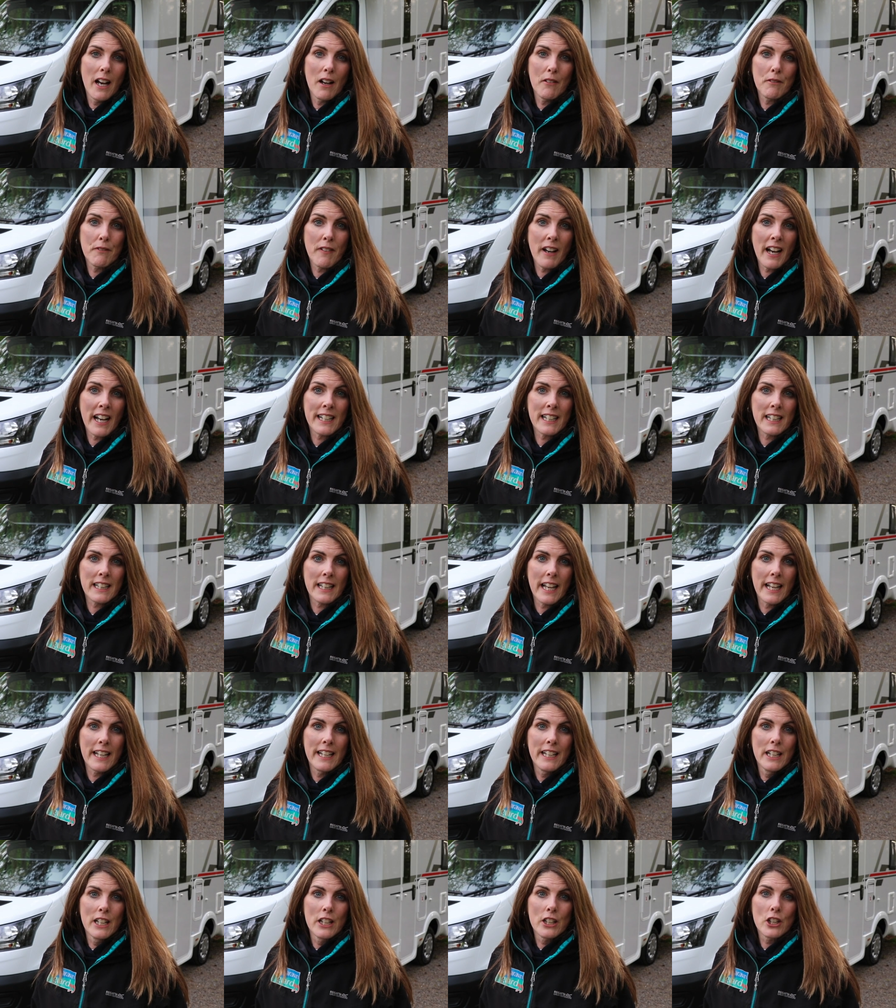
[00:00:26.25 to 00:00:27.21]
And
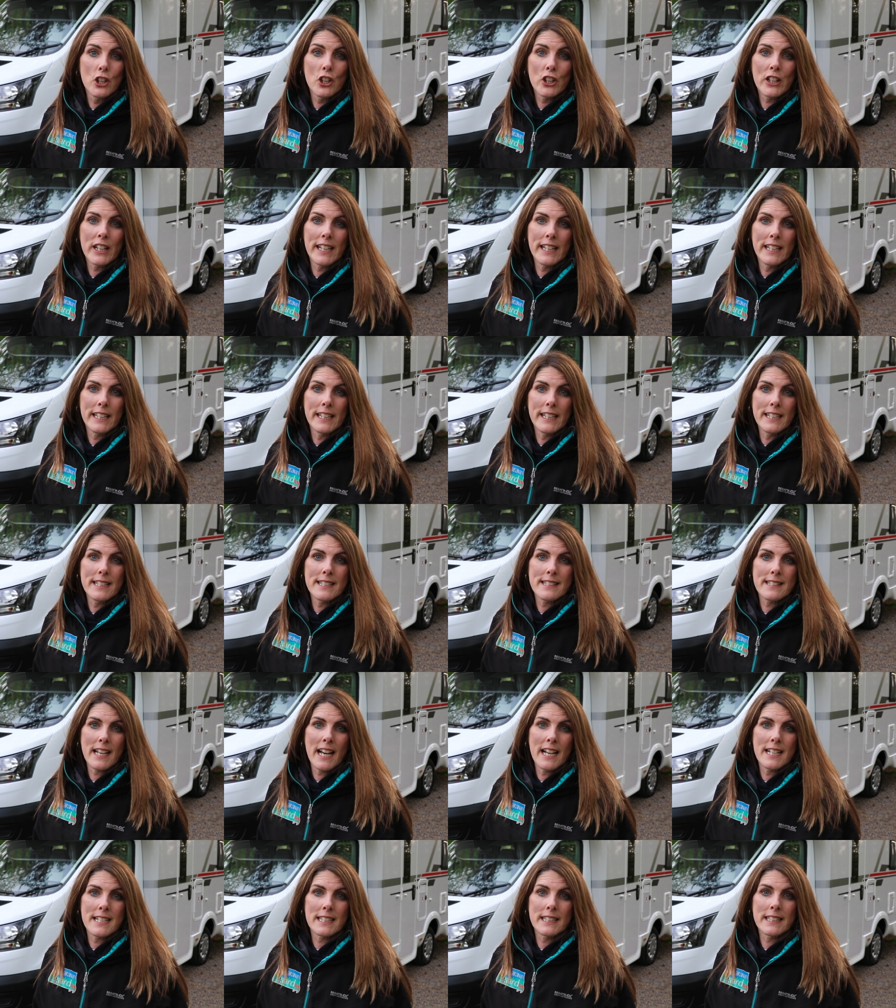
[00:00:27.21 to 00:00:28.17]
finally, cooking
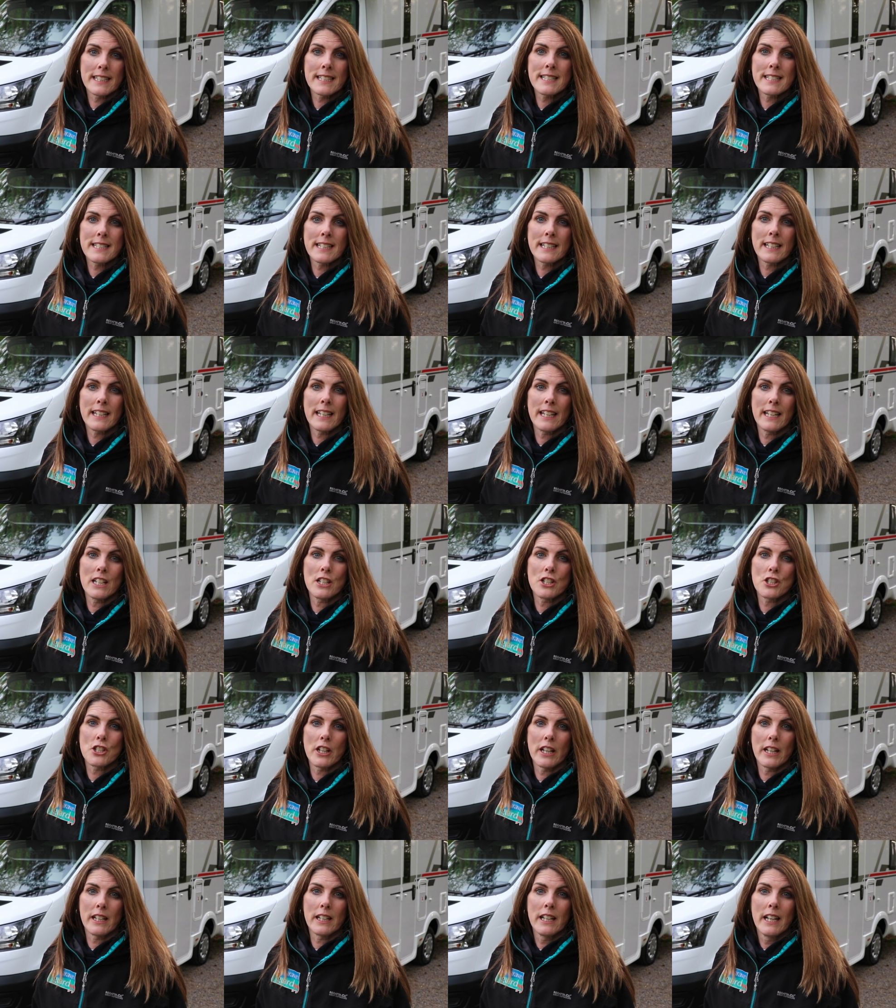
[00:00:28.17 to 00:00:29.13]
inside a listing
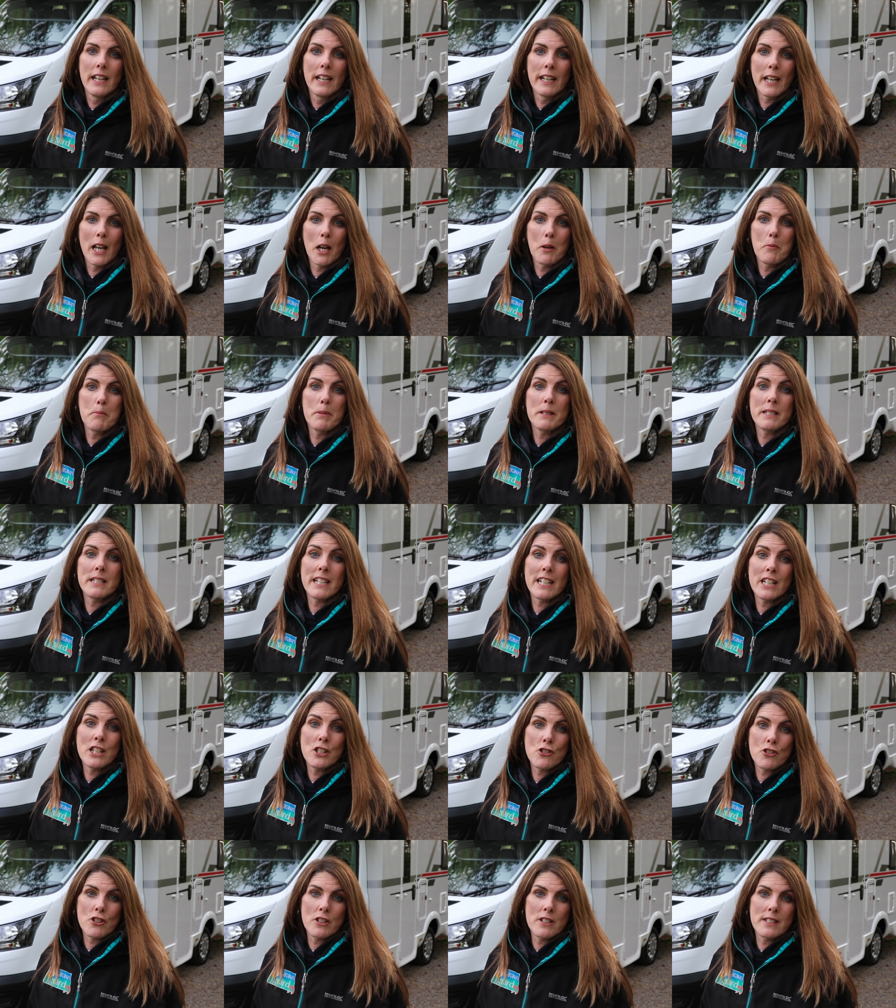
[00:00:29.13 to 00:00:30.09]
kitchen can be
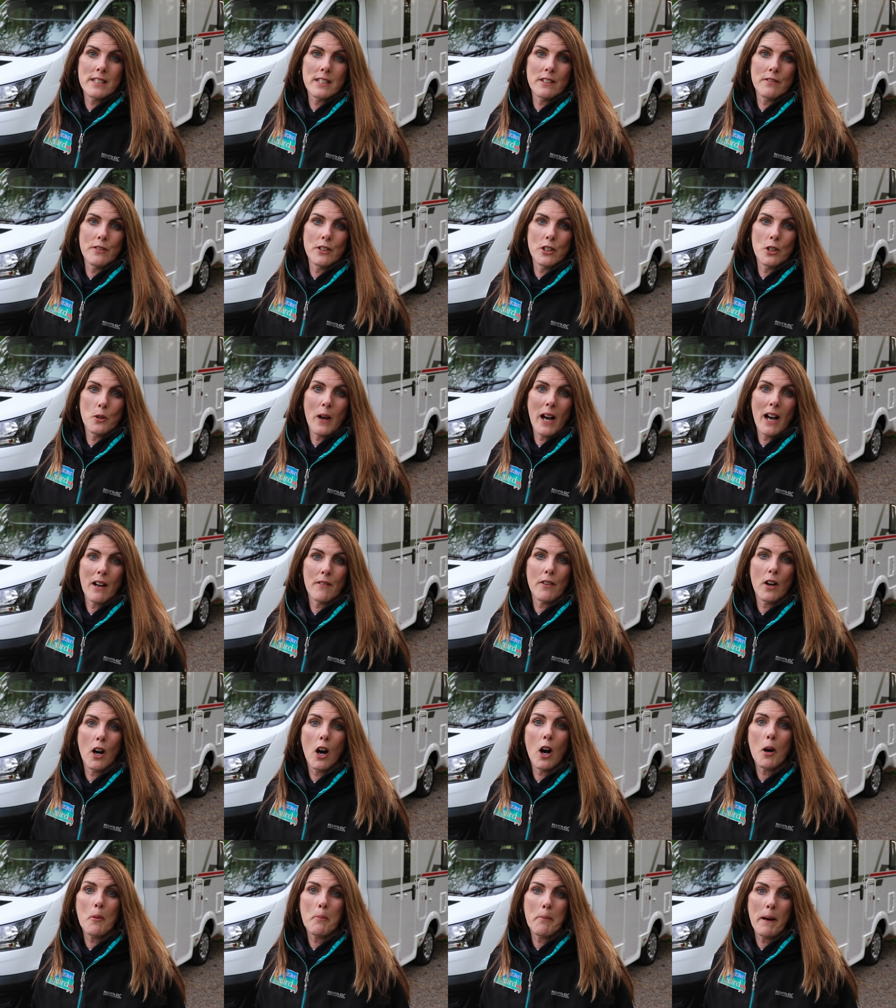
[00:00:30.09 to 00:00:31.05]
dangerous if you have
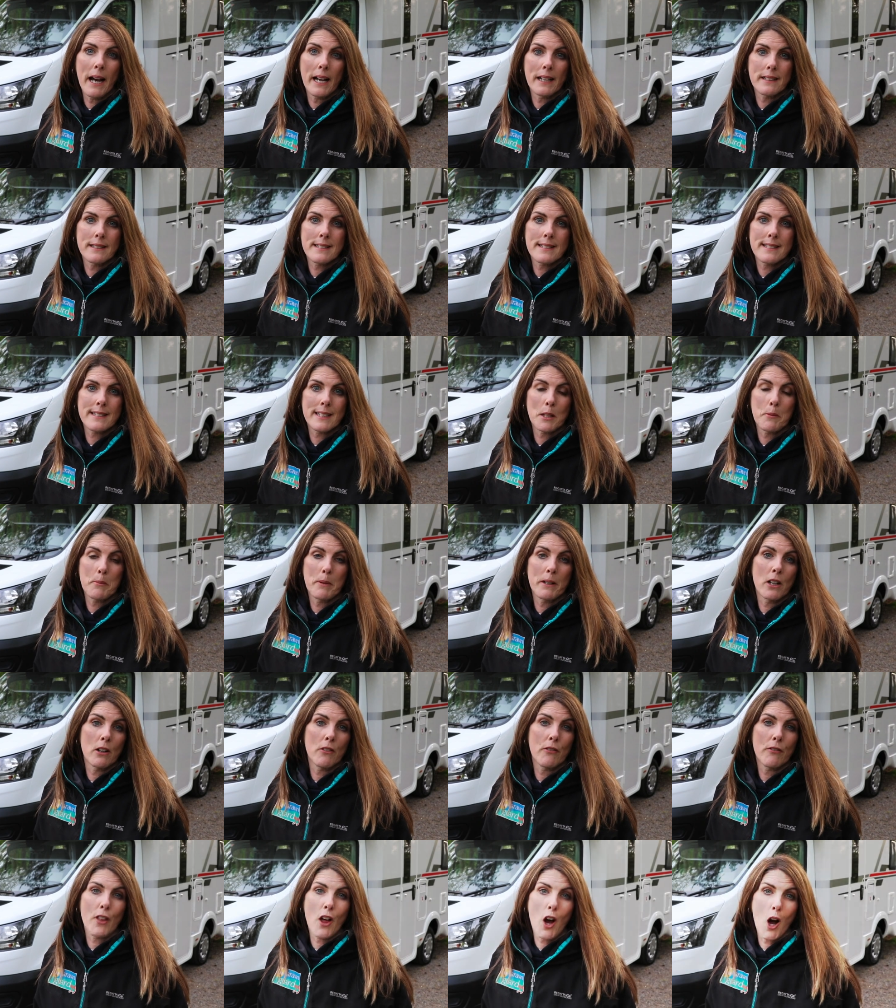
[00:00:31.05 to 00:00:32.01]
hot pans
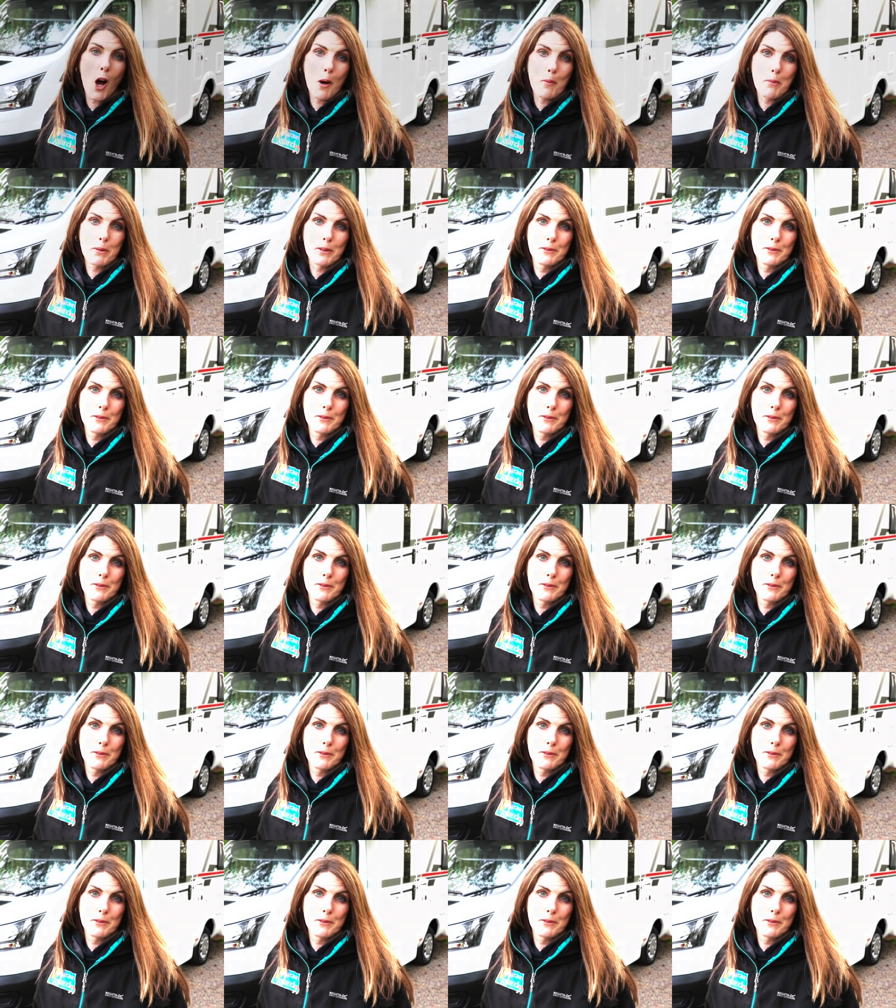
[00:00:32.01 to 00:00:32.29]
slipping off the hob.